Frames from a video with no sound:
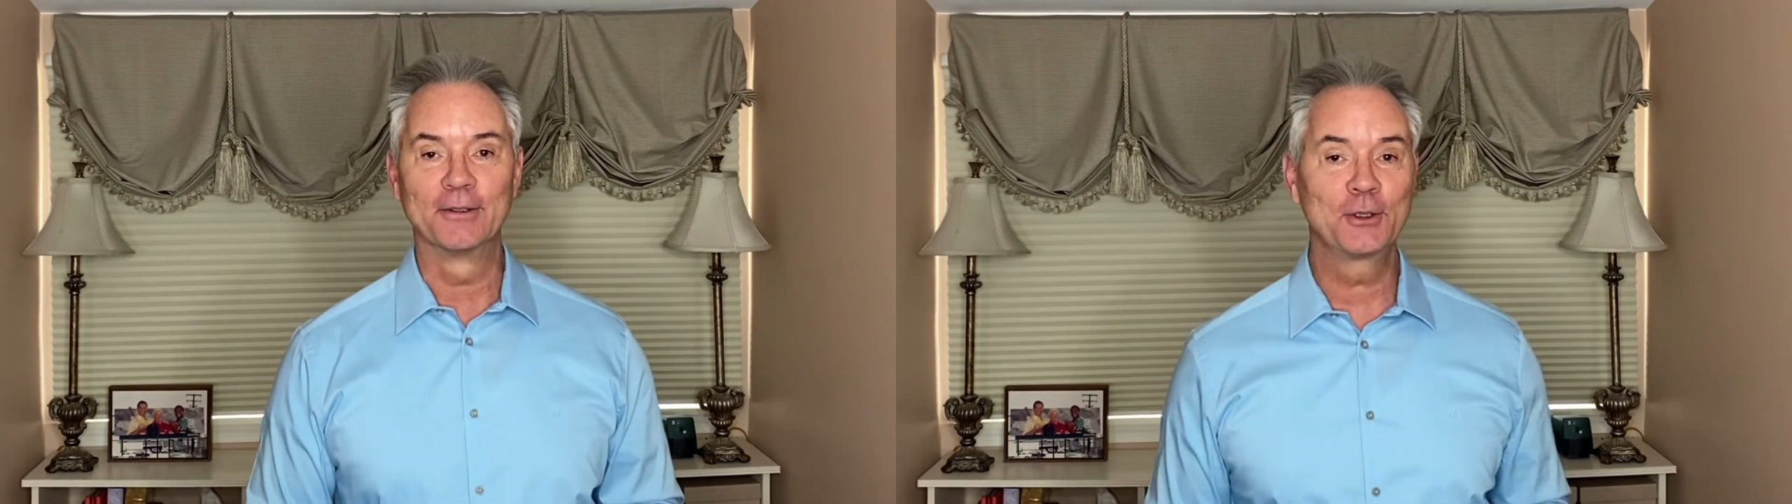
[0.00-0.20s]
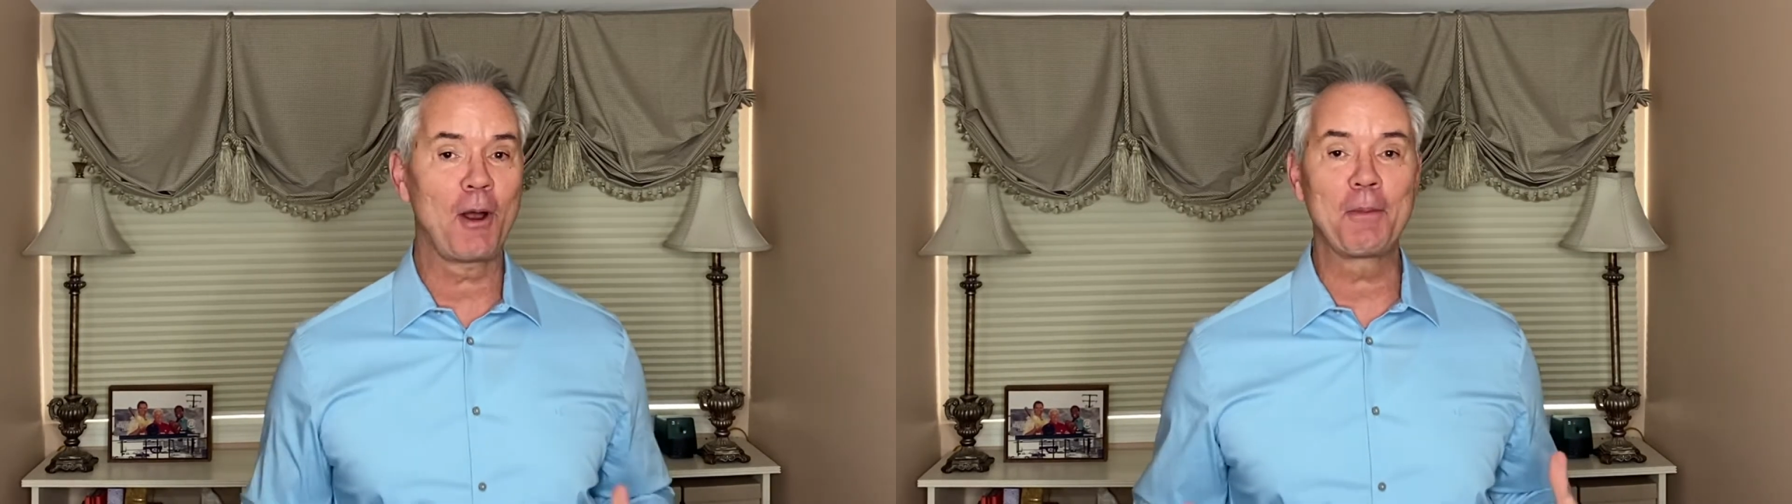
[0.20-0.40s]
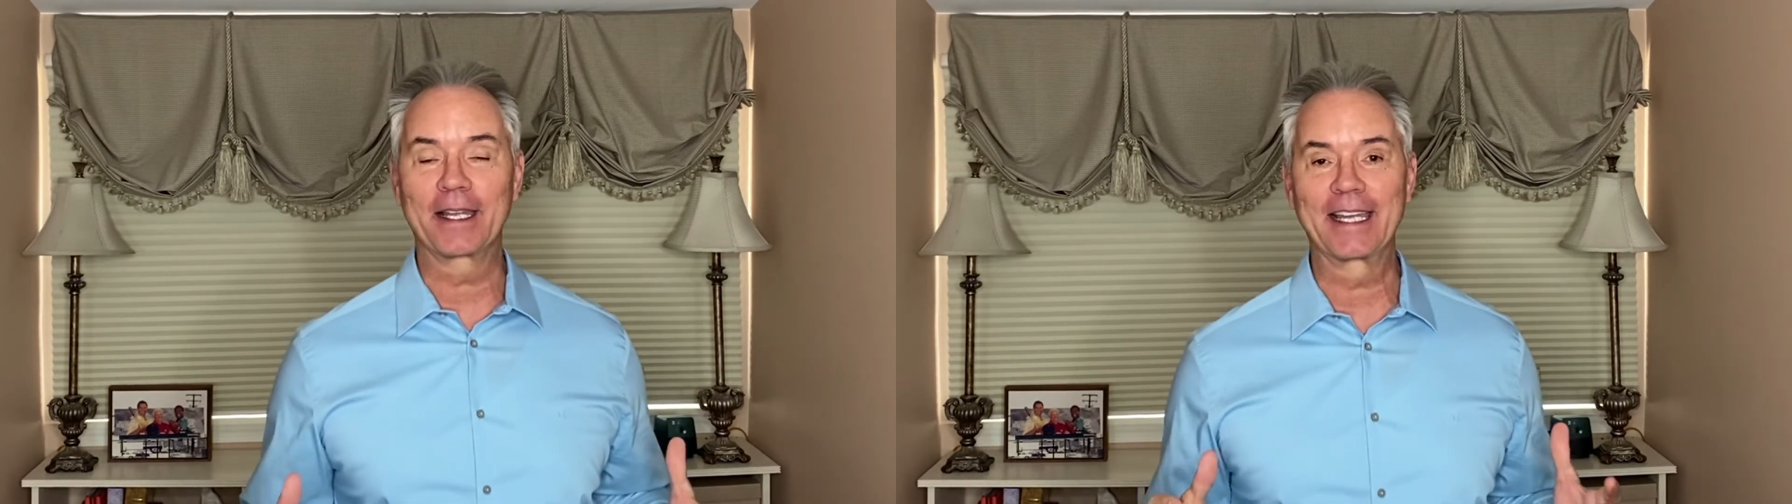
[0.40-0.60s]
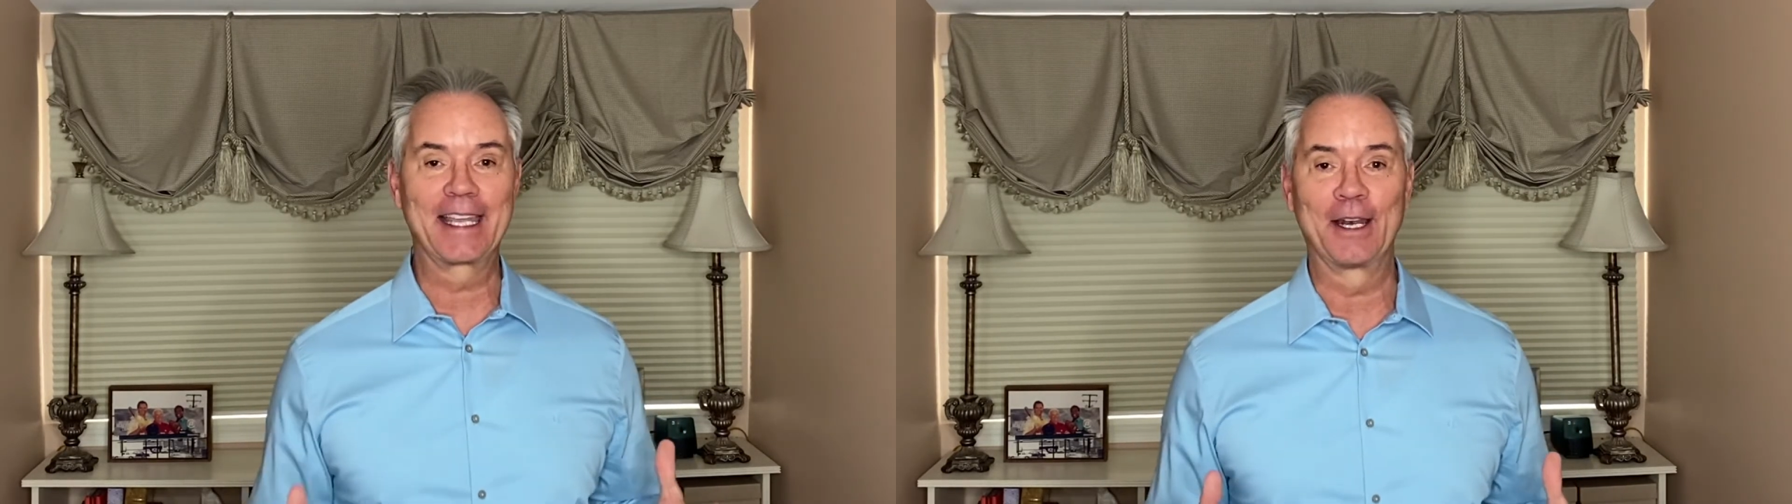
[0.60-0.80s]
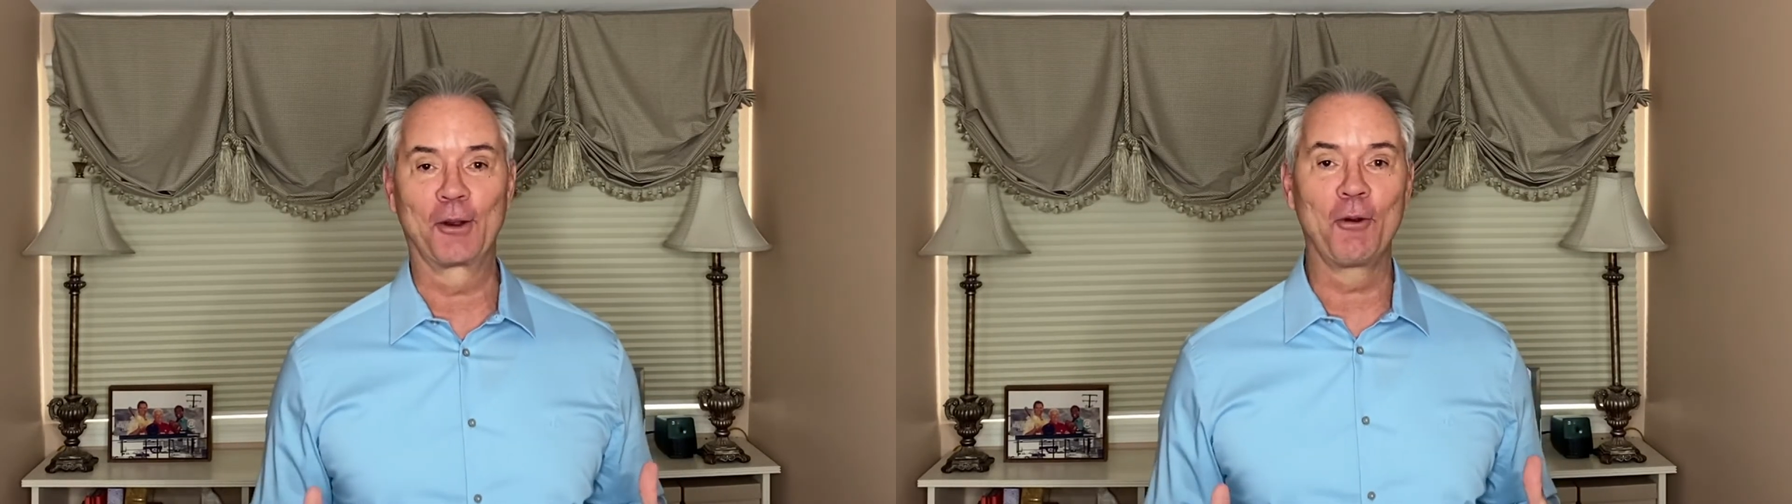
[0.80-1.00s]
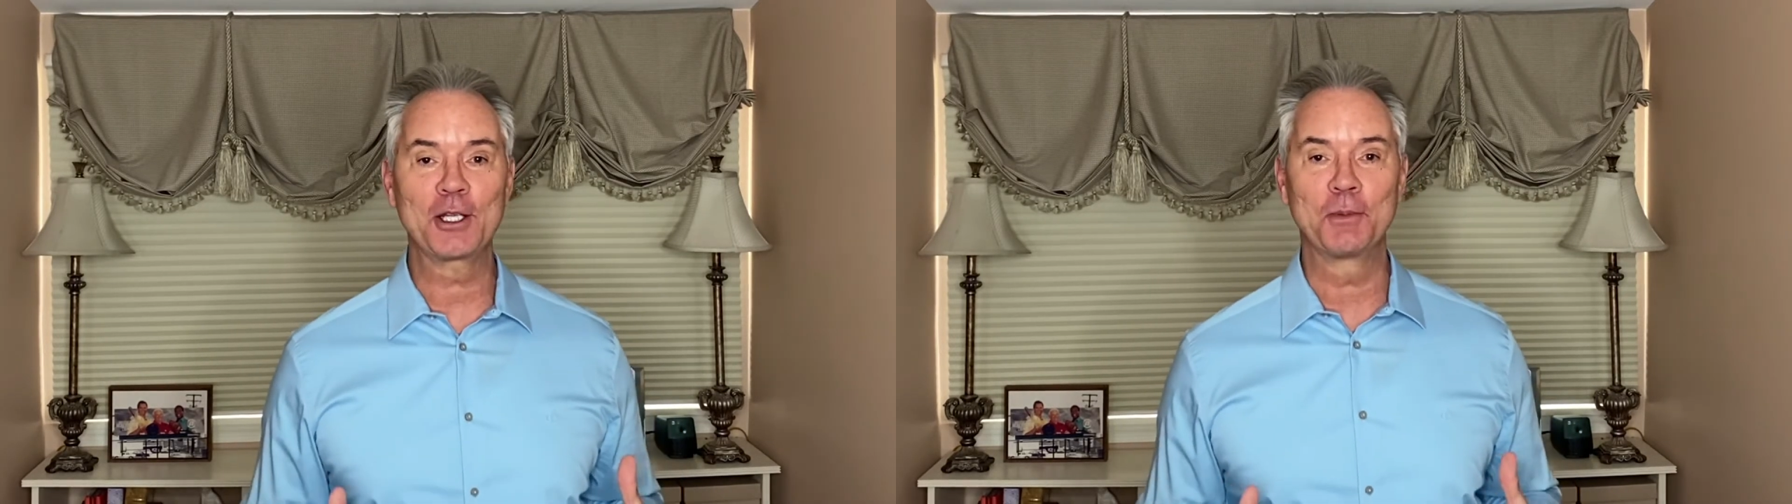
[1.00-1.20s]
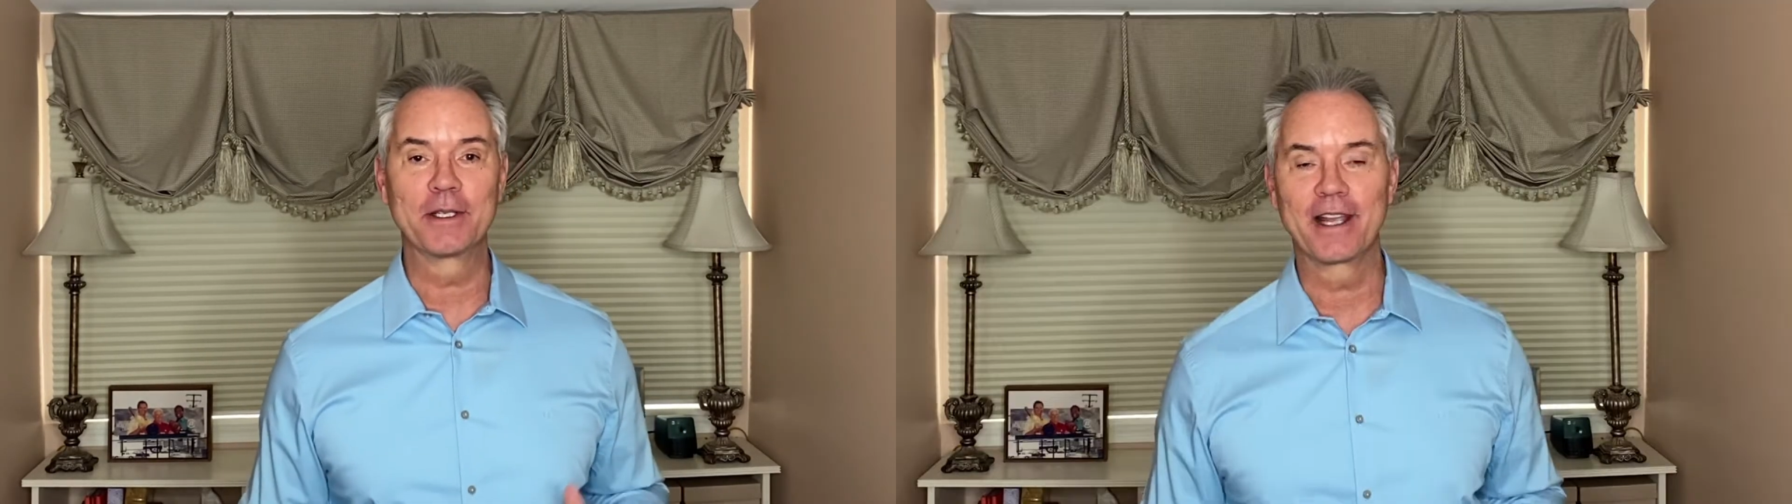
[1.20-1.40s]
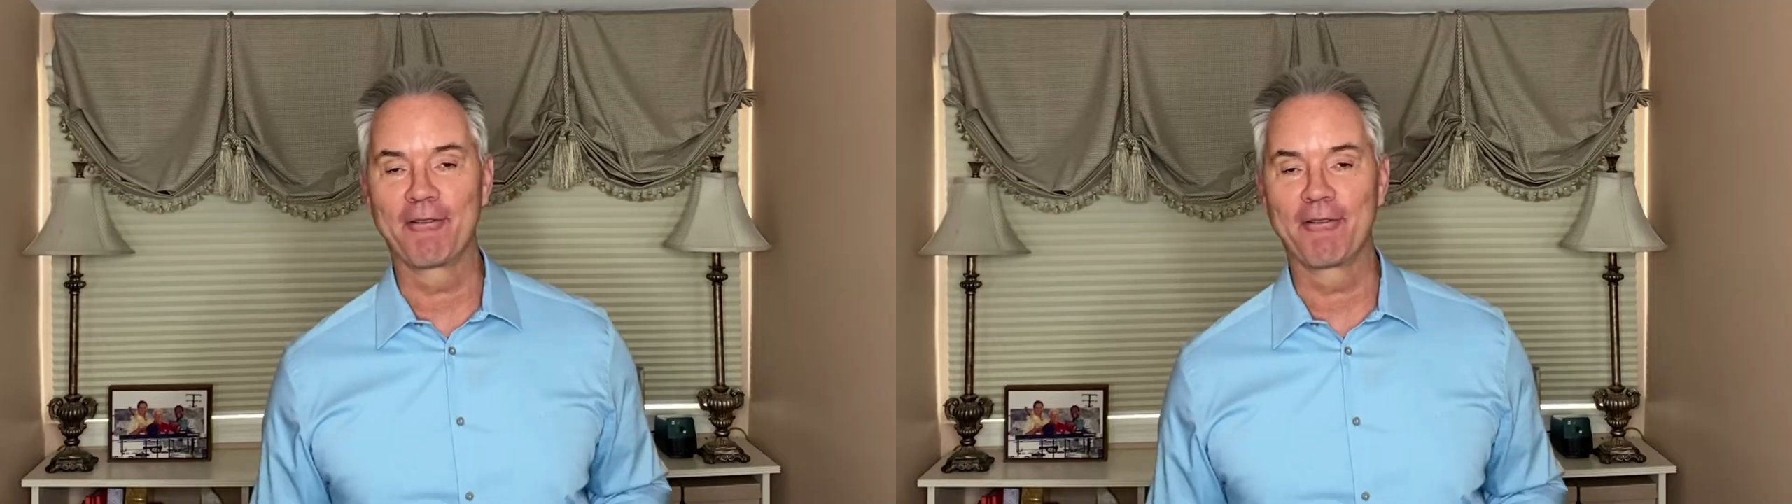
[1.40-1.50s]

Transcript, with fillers: So I'm like a kid at Christmas.